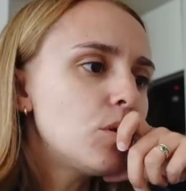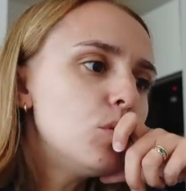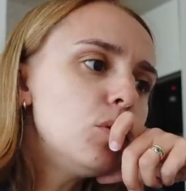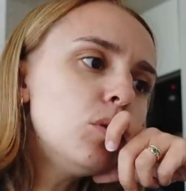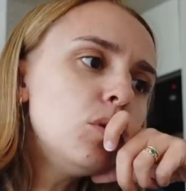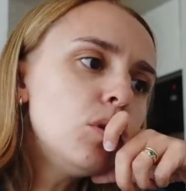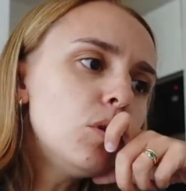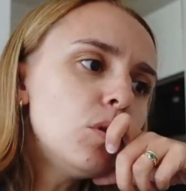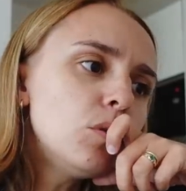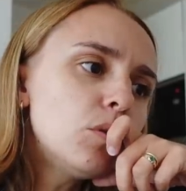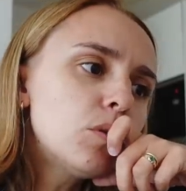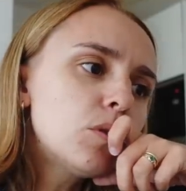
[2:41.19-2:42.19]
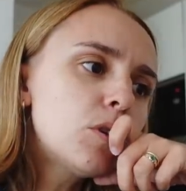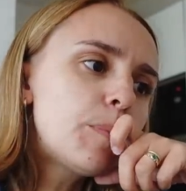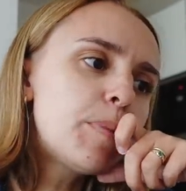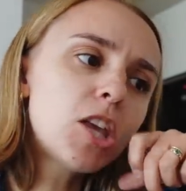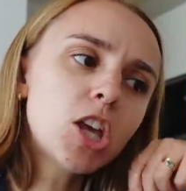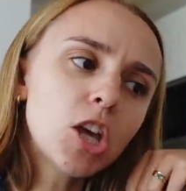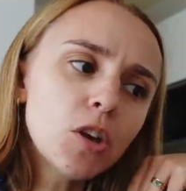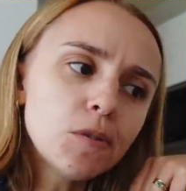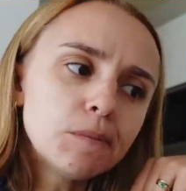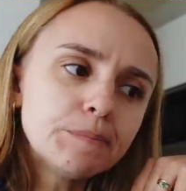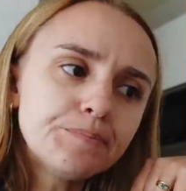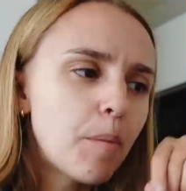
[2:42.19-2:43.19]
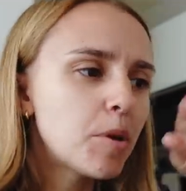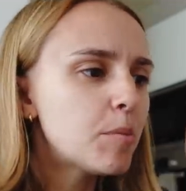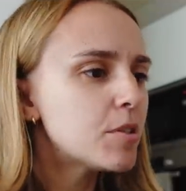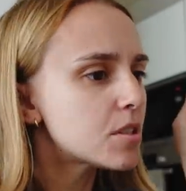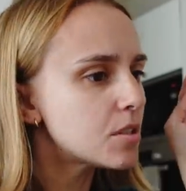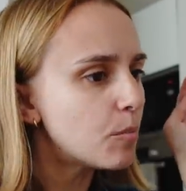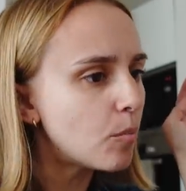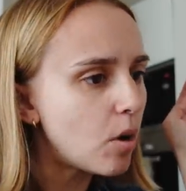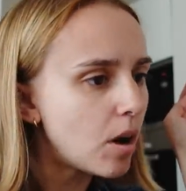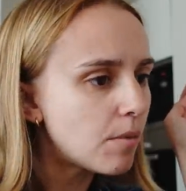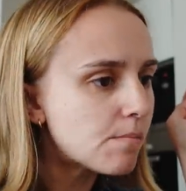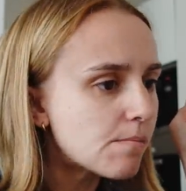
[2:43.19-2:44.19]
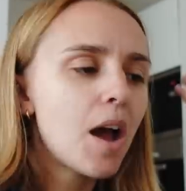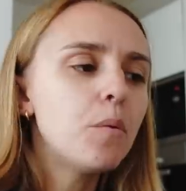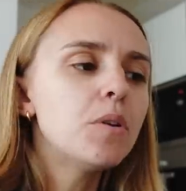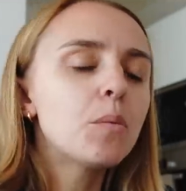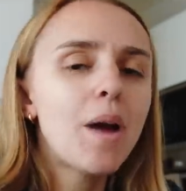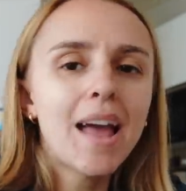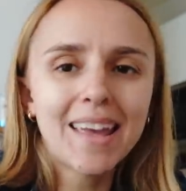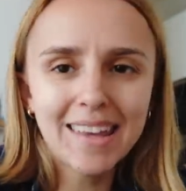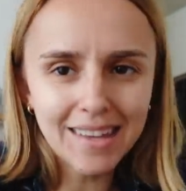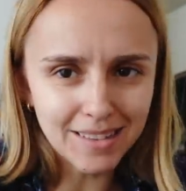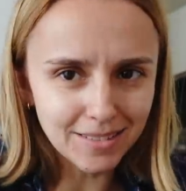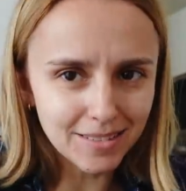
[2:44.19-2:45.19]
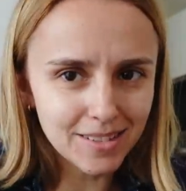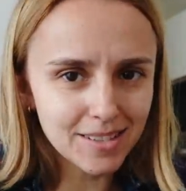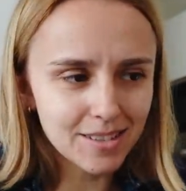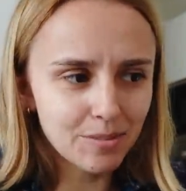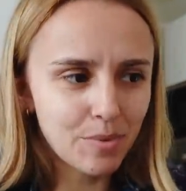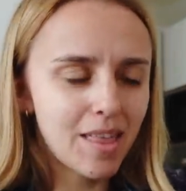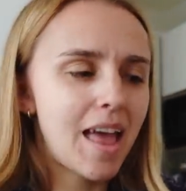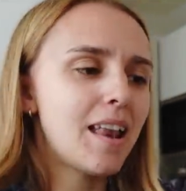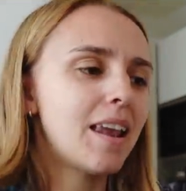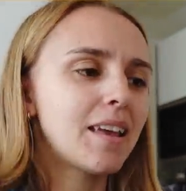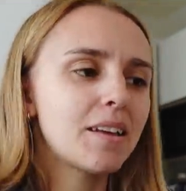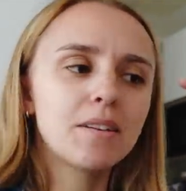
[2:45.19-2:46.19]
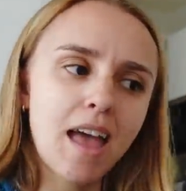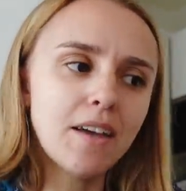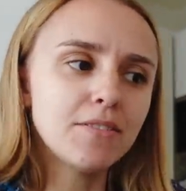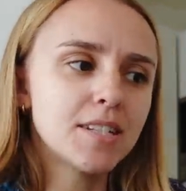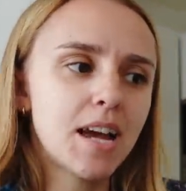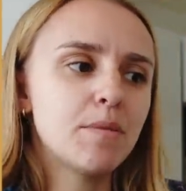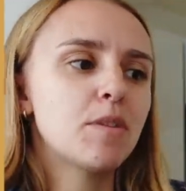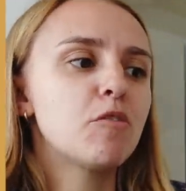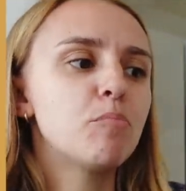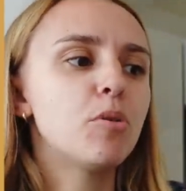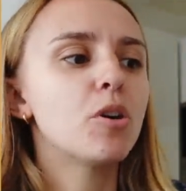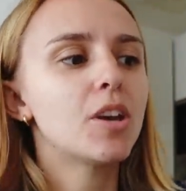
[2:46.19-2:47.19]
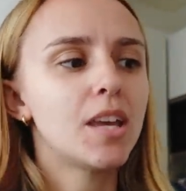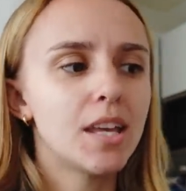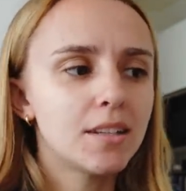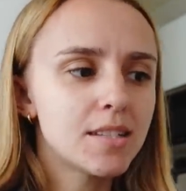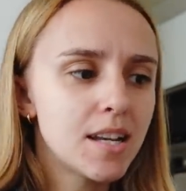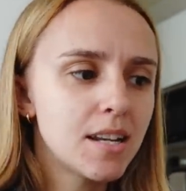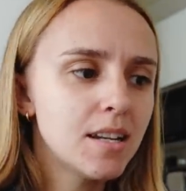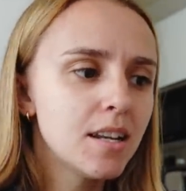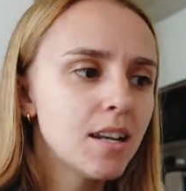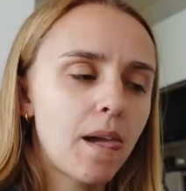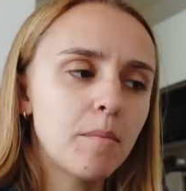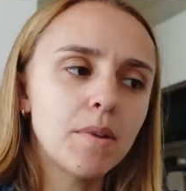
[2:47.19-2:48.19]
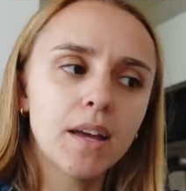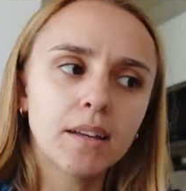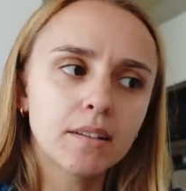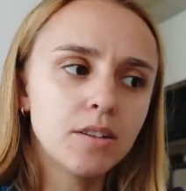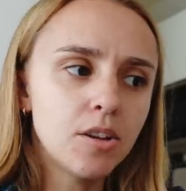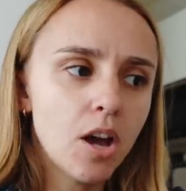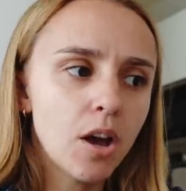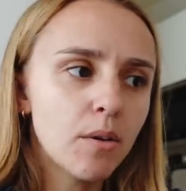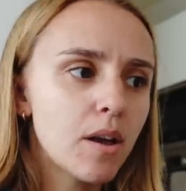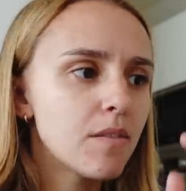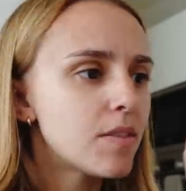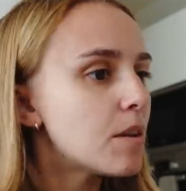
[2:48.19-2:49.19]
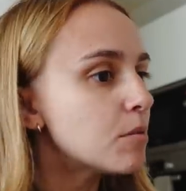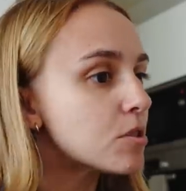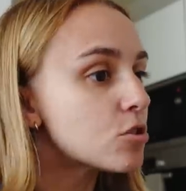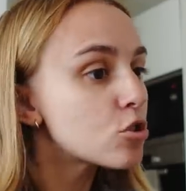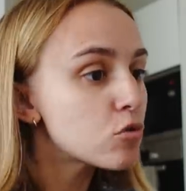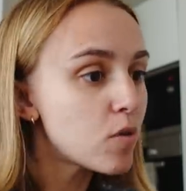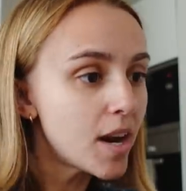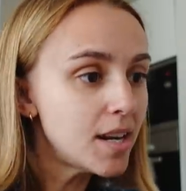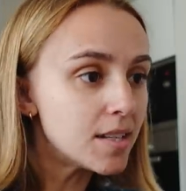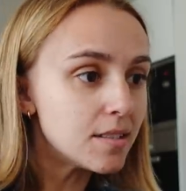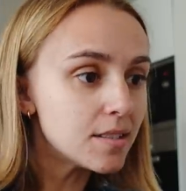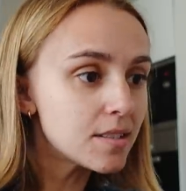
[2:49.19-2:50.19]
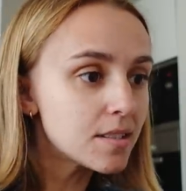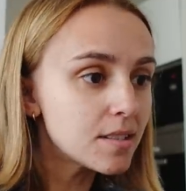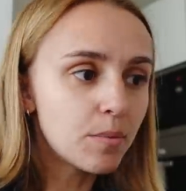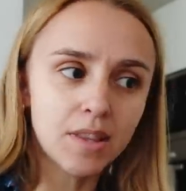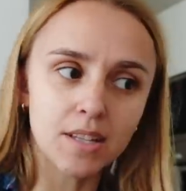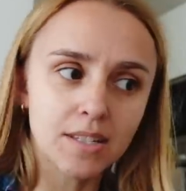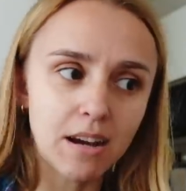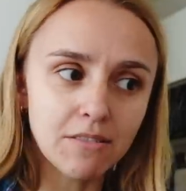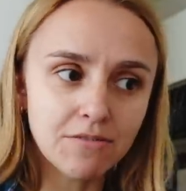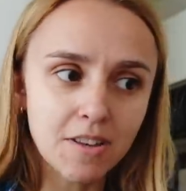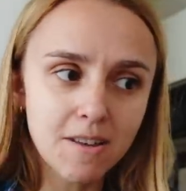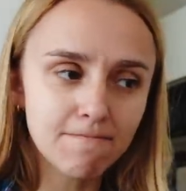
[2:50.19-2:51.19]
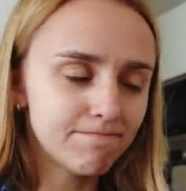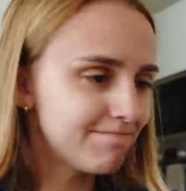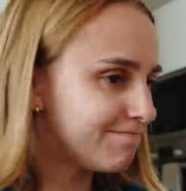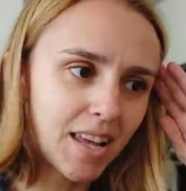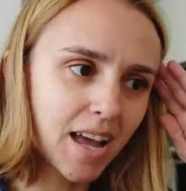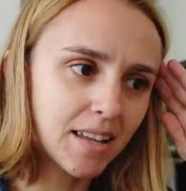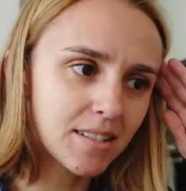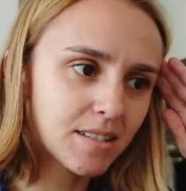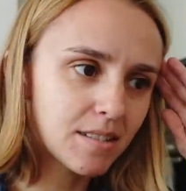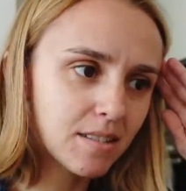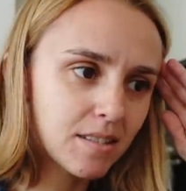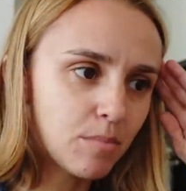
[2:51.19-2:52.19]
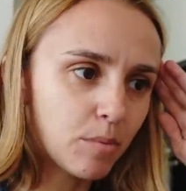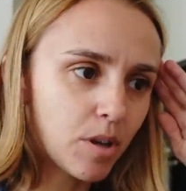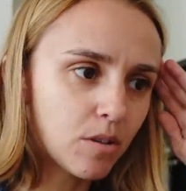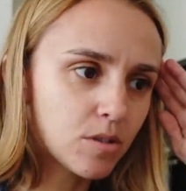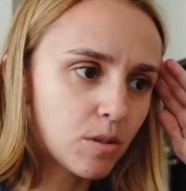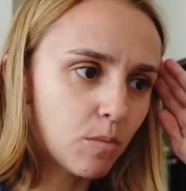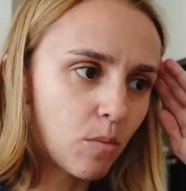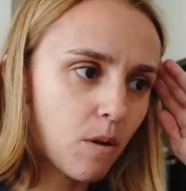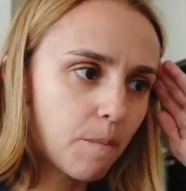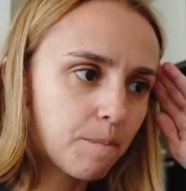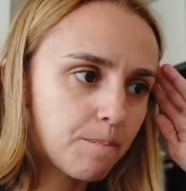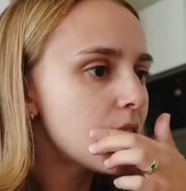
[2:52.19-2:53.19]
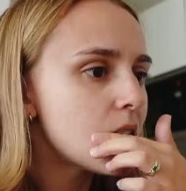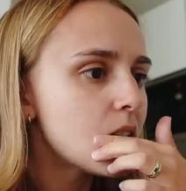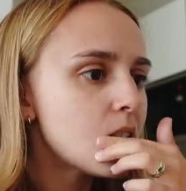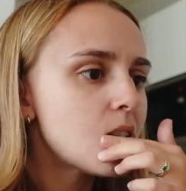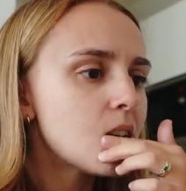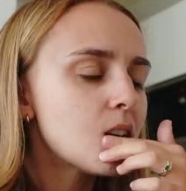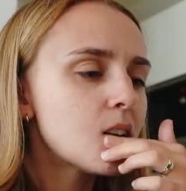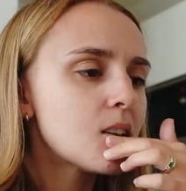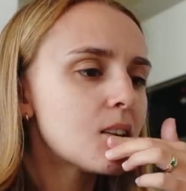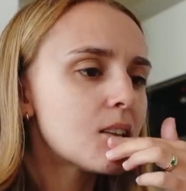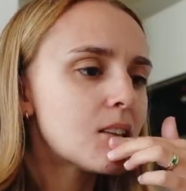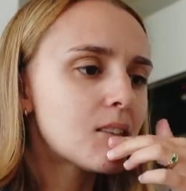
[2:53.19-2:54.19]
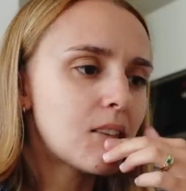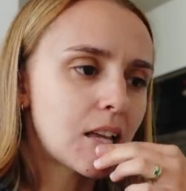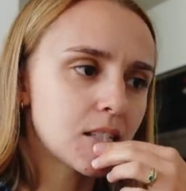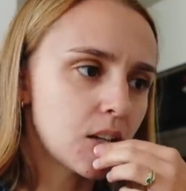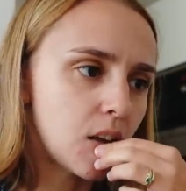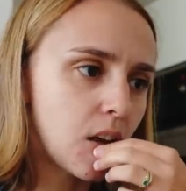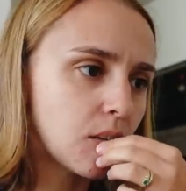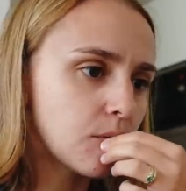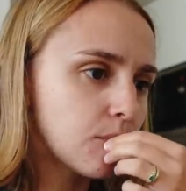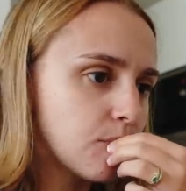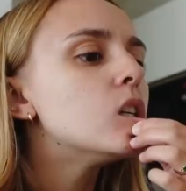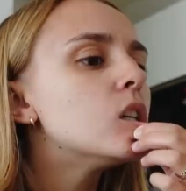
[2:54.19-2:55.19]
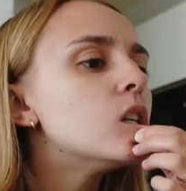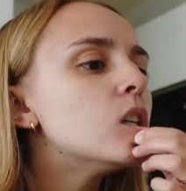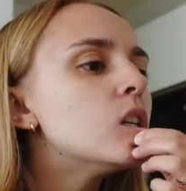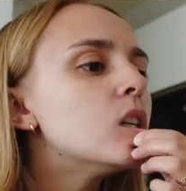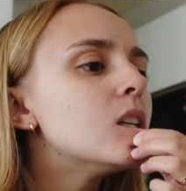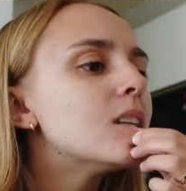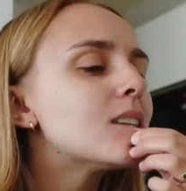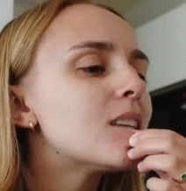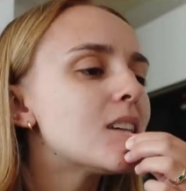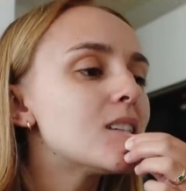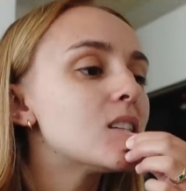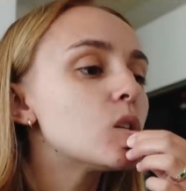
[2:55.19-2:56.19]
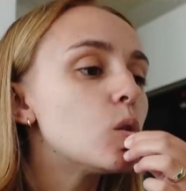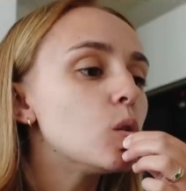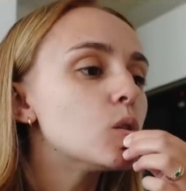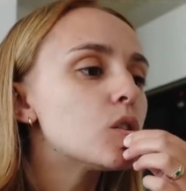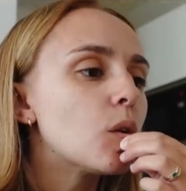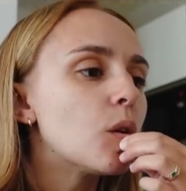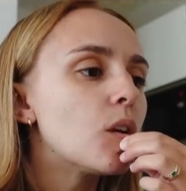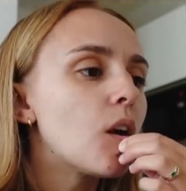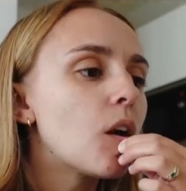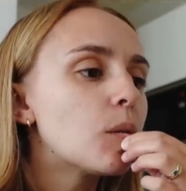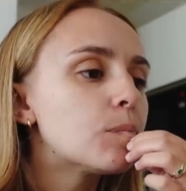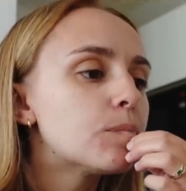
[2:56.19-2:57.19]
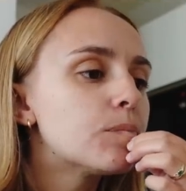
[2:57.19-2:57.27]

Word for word: Ooh, could be cute. I'm gonna put somewhat. I wouldn't wear heels. With like every time they've put heels in, I'm like, no. If there was trainers with this outfit, yes. But we go somewhat. Uh, that's a no. Uh, this is also a no.